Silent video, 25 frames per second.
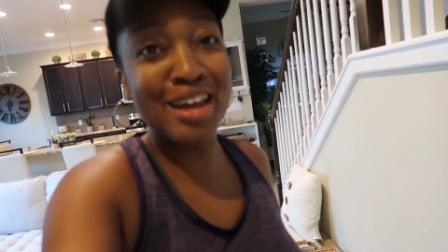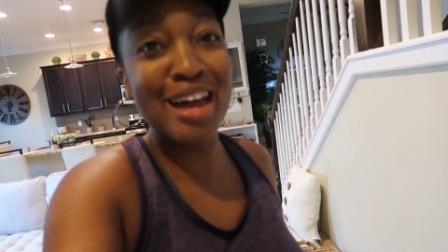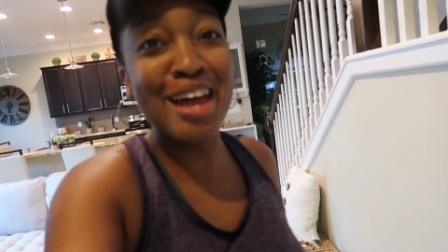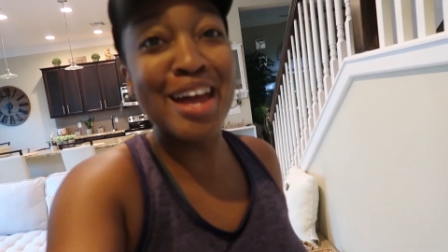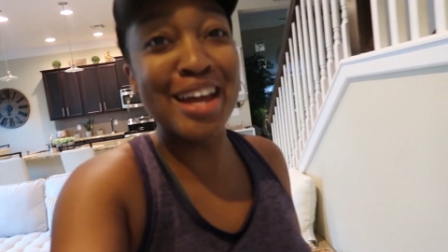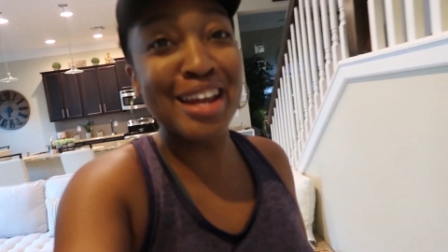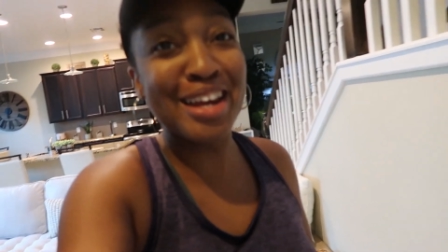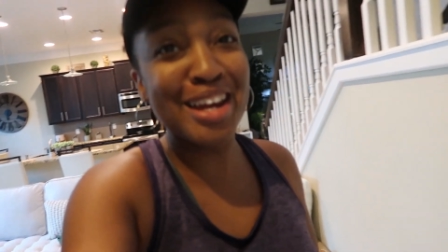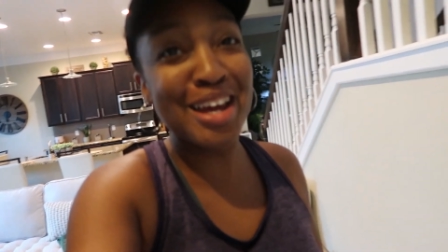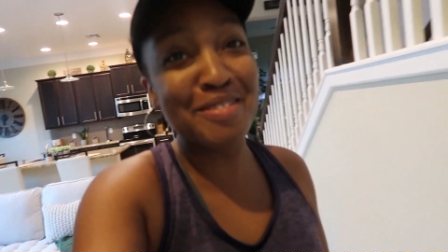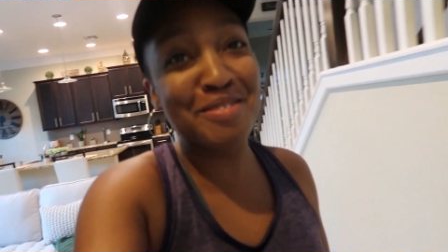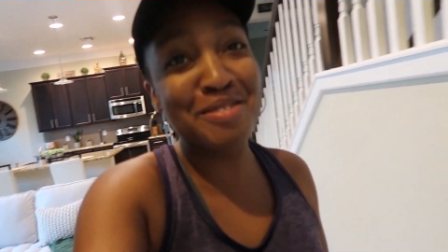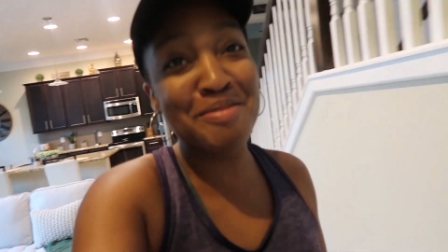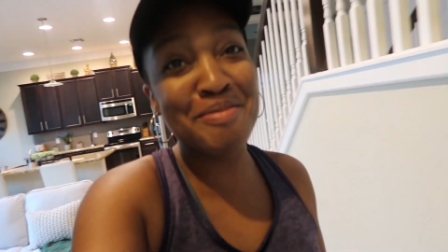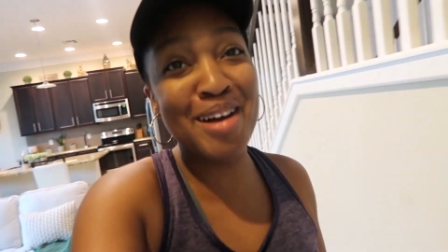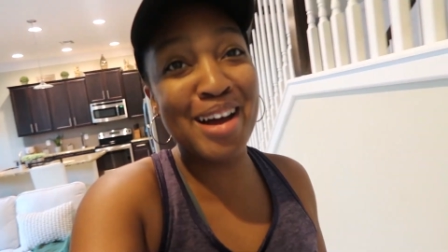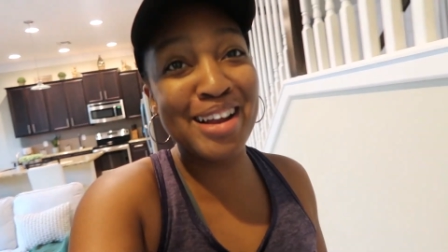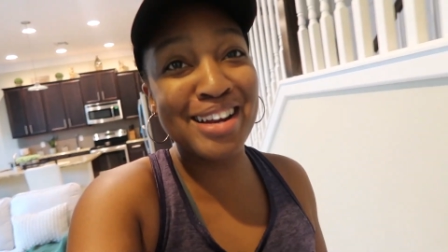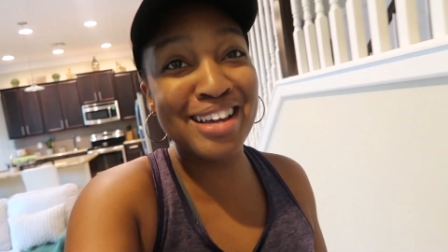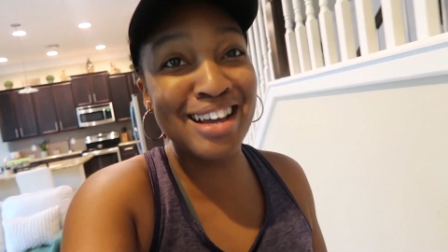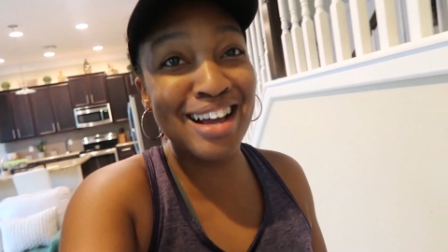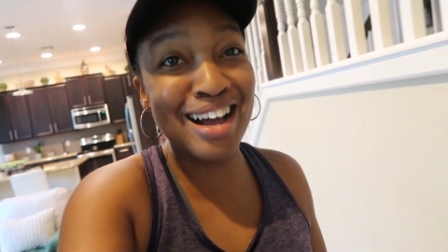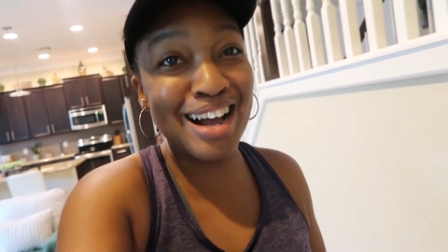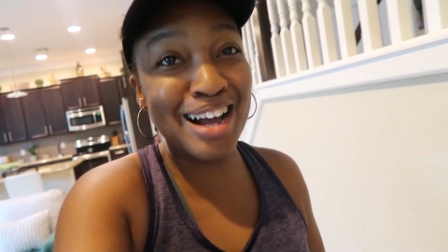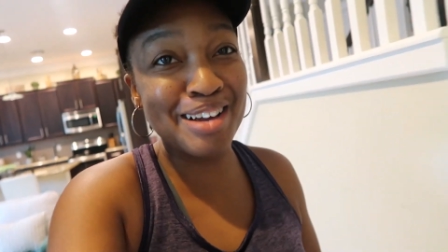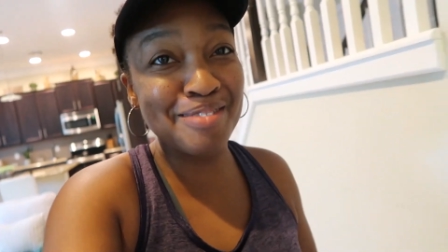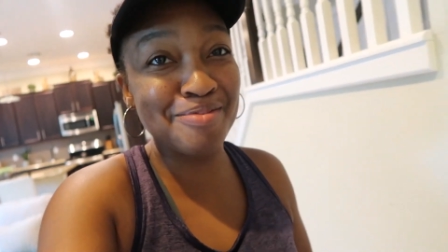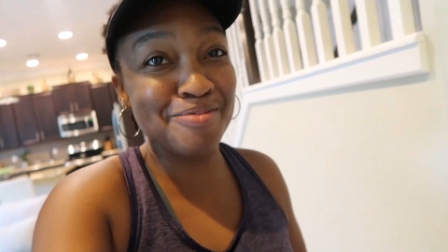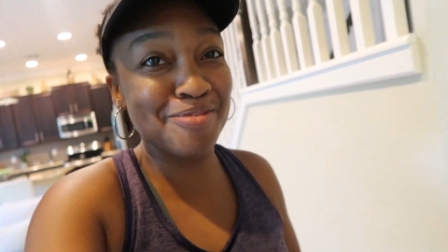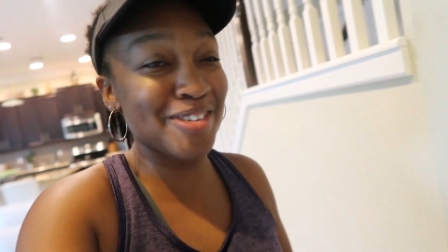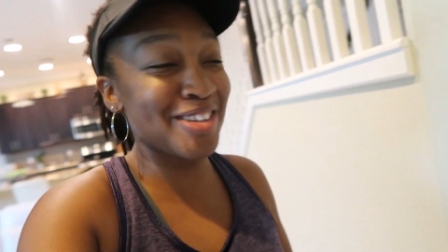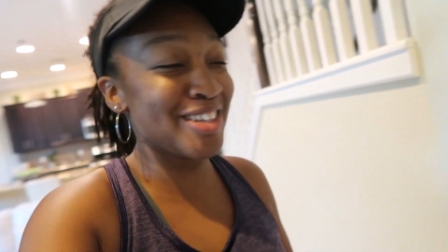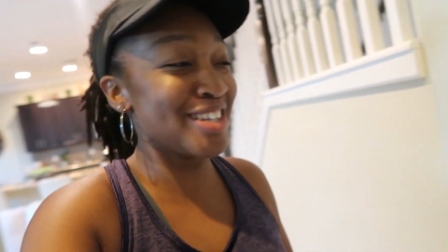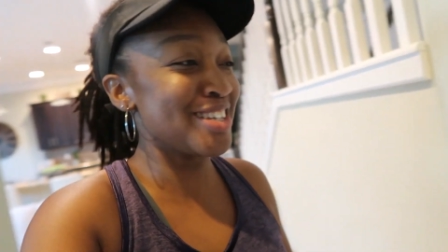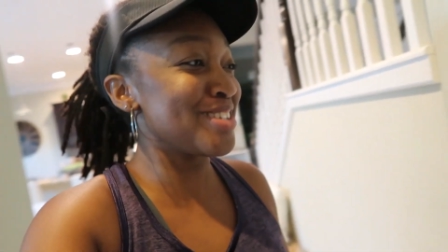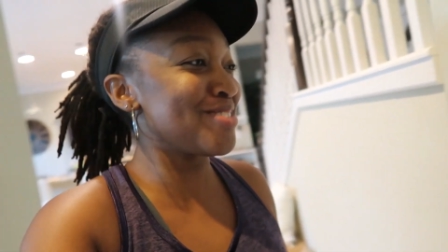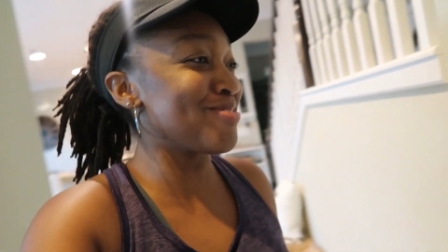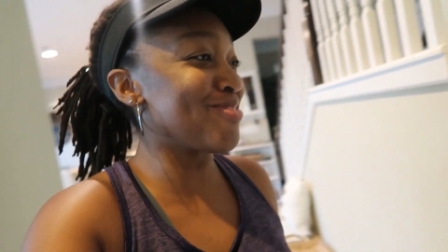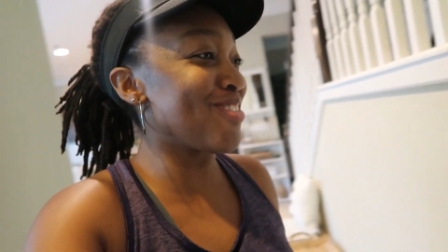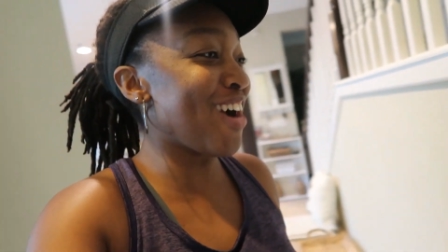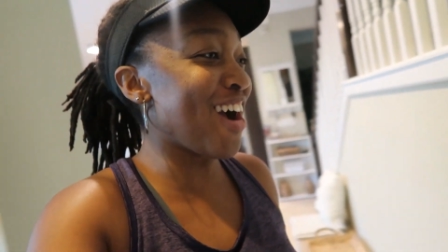getting everybody hyped for this